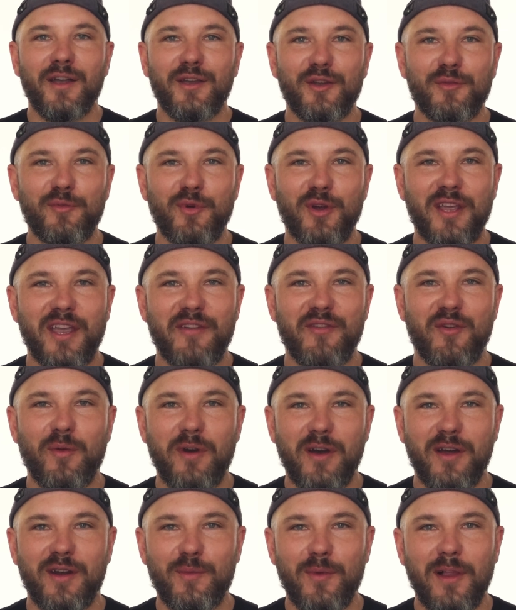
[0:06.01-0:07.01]
Good morning
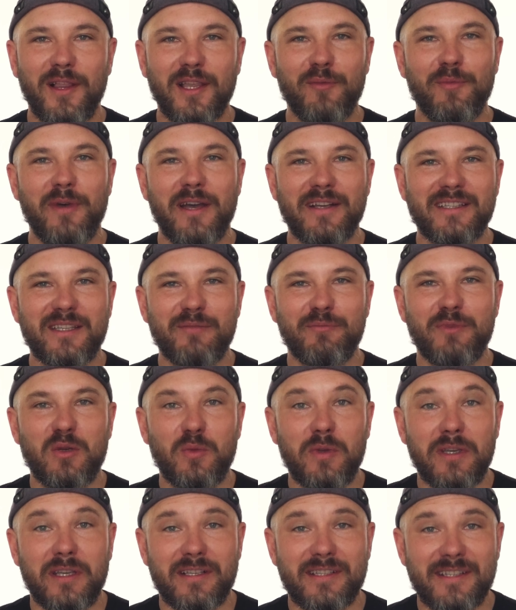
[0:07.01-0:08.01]
everyone and welcome back to the
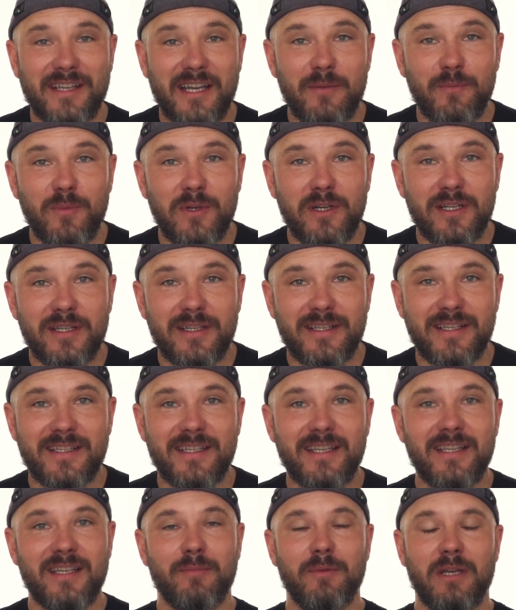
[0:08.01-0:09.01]
Midweek Escape
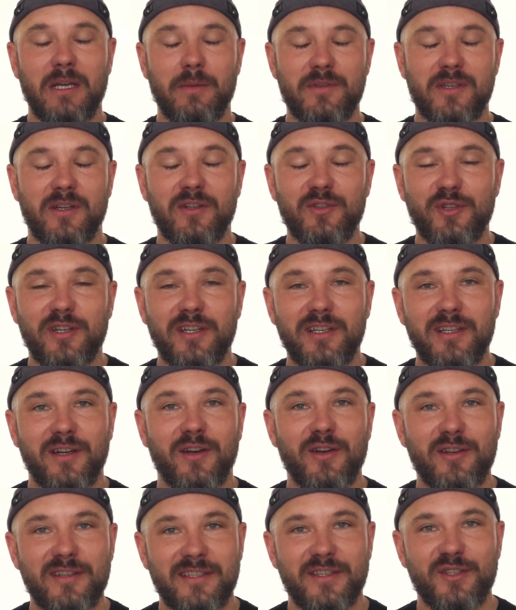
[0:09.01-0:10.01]
Artist. My name is Andre, I
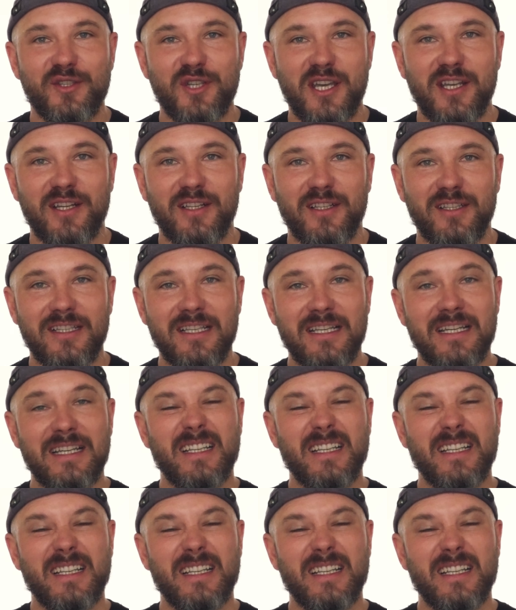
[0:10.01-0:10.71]
host the channel.